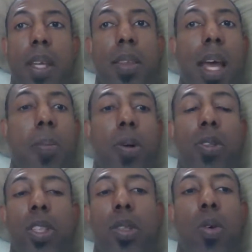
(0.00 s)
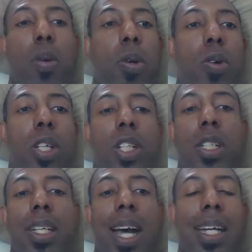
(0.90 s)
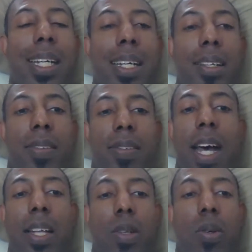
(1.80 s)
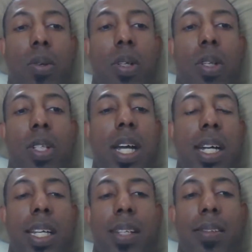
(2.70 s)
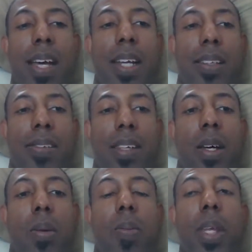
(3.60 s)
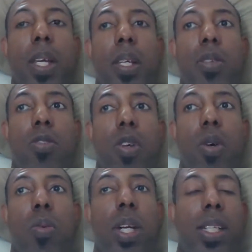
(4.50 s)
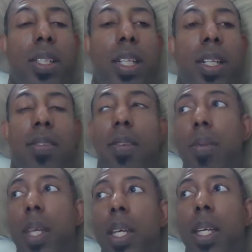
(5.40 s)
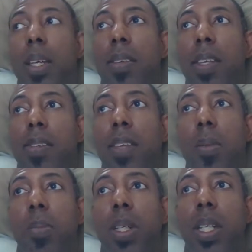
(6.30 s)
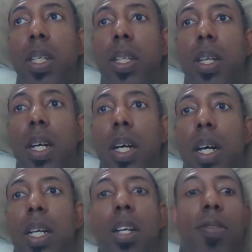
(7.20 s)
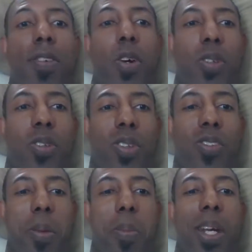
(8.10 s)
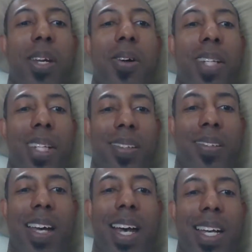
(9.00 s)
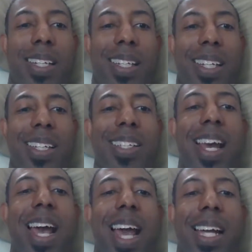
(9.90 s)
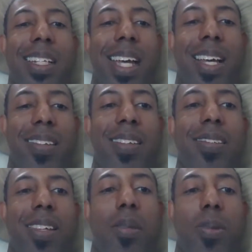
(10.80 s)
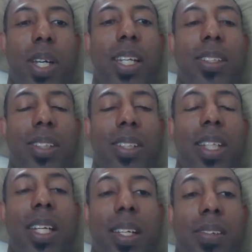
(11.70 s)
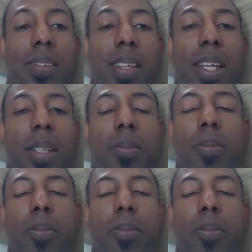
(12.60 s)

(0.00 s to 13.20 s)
That protein hormone could not get inside the cell. So what it does is it simply converts somebody on the inside to act as its double agent in its stead.